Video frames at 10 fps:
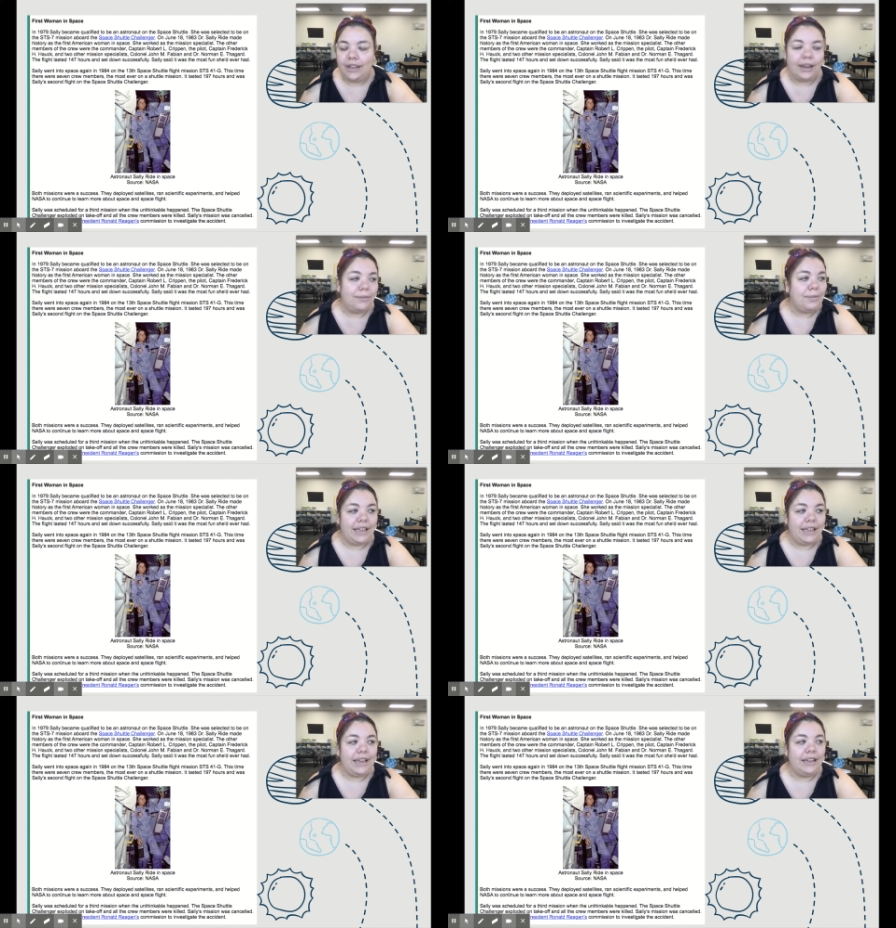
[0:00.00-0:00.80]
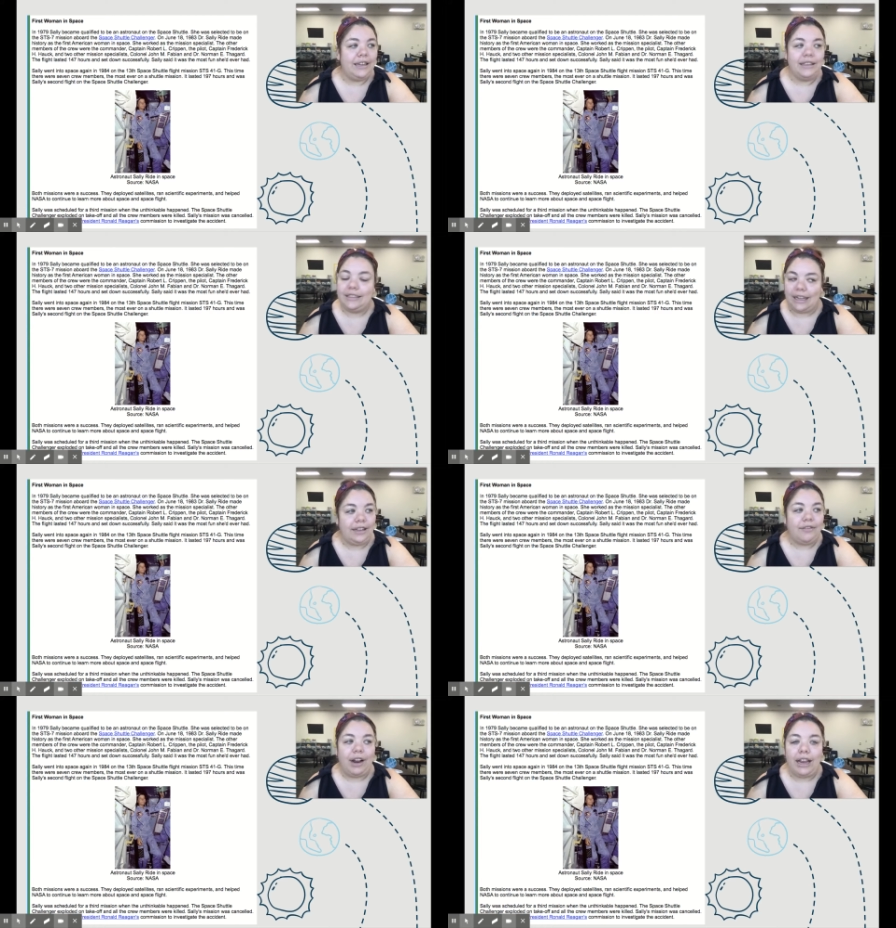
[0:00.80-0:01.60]
I'm thinking
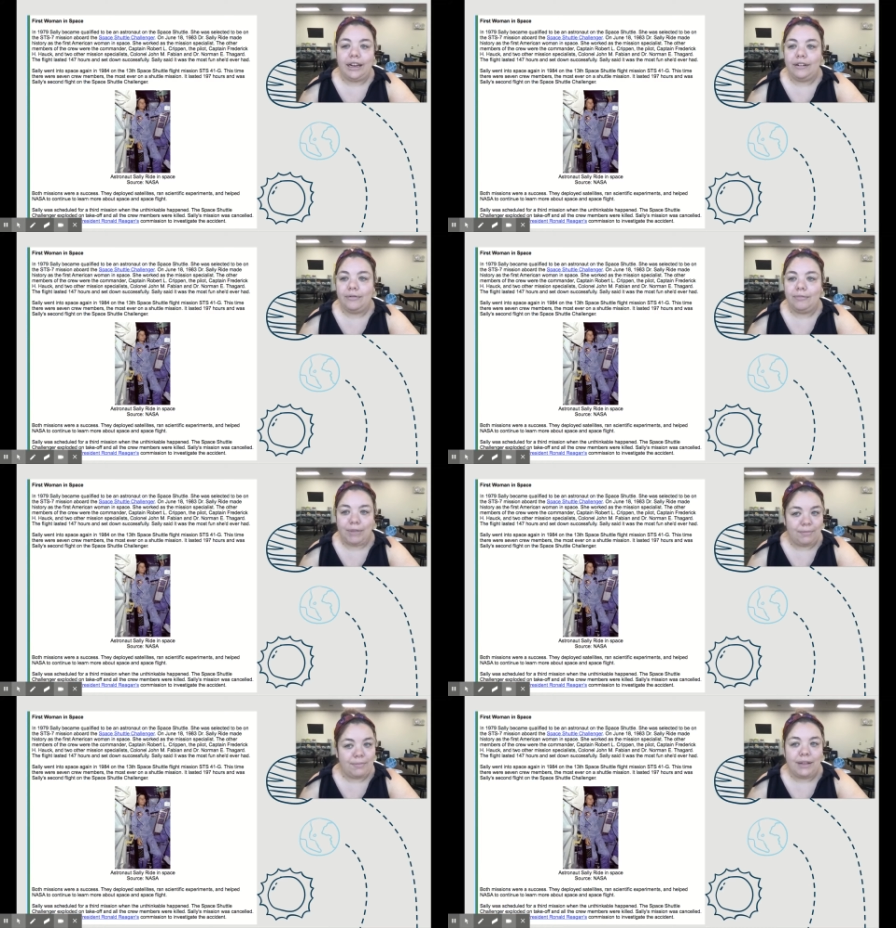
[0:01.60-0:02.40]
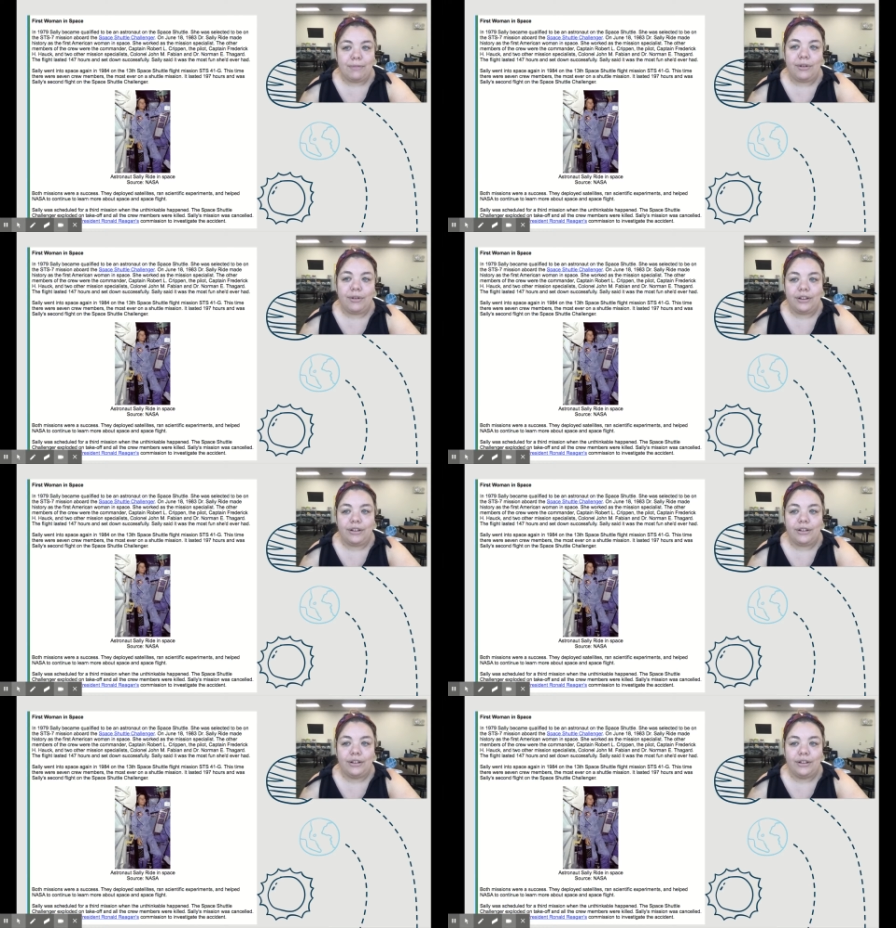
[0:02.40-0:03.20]
Sally Ride might be important.
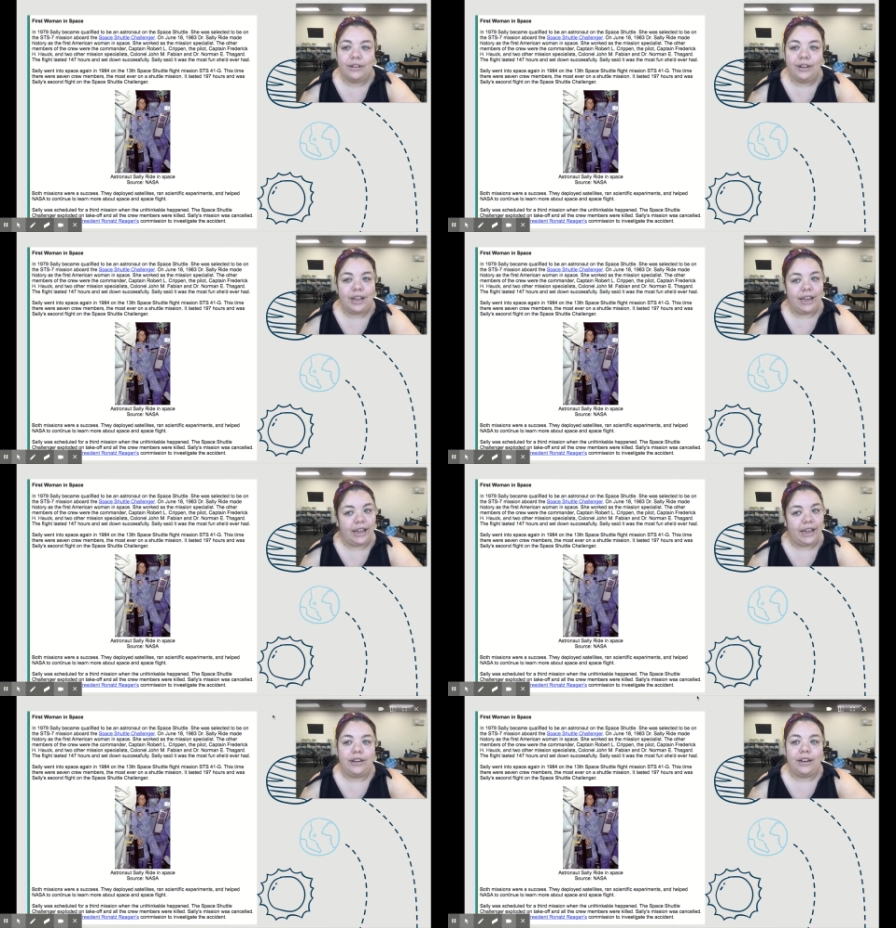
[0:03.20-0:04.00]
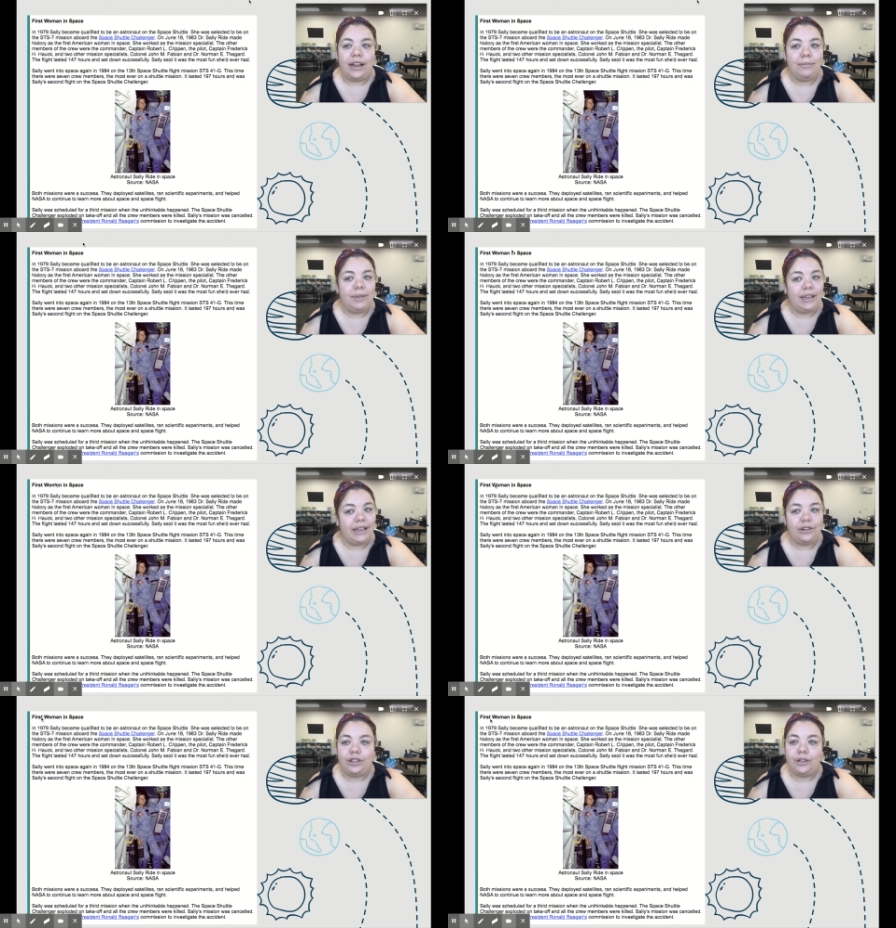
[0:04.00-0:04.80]
And I'm
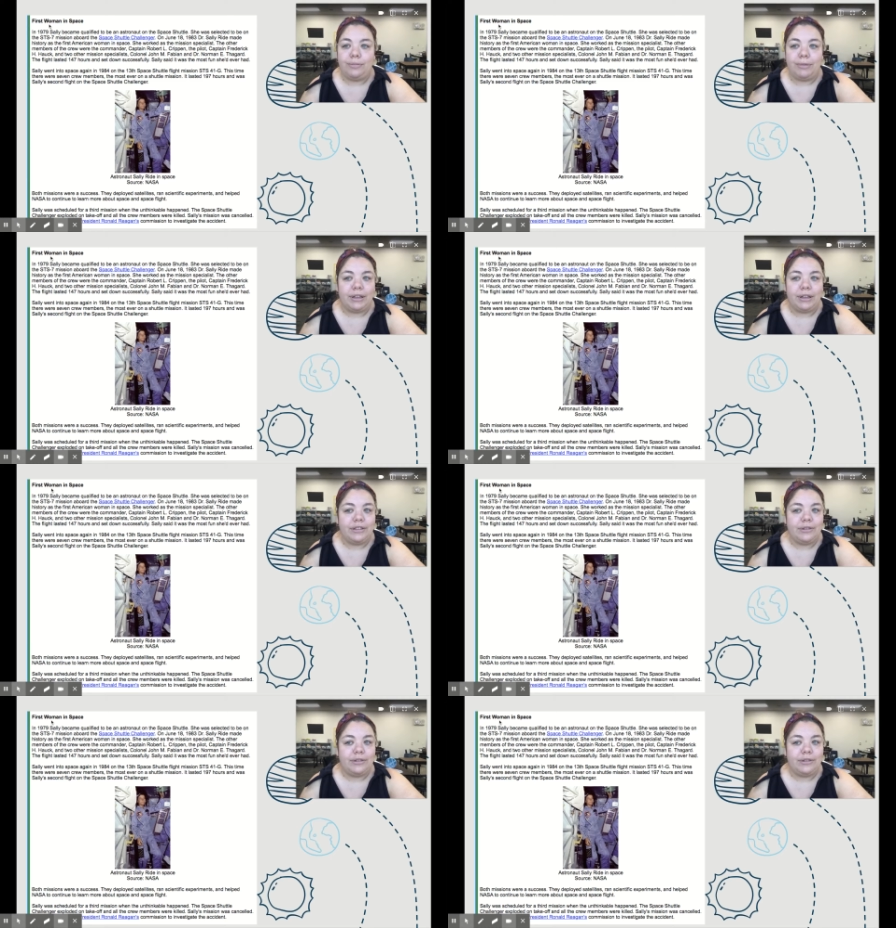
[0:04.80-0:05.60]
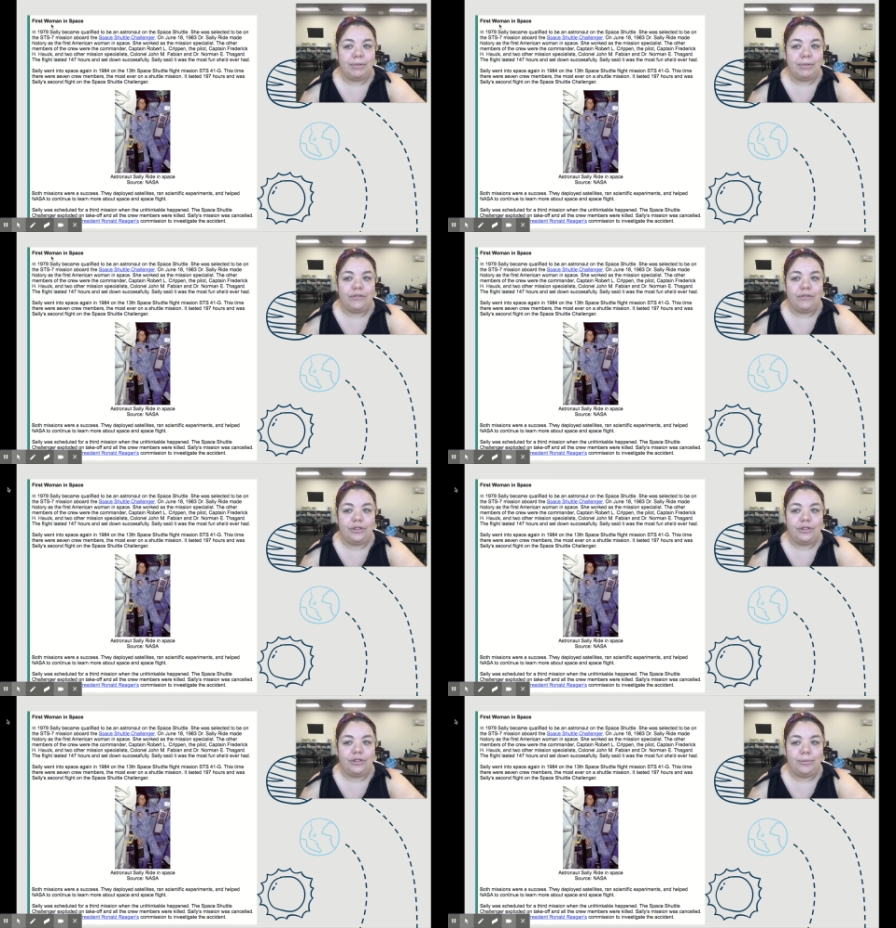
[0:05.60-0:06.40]
thinking she must have been the first woman in space.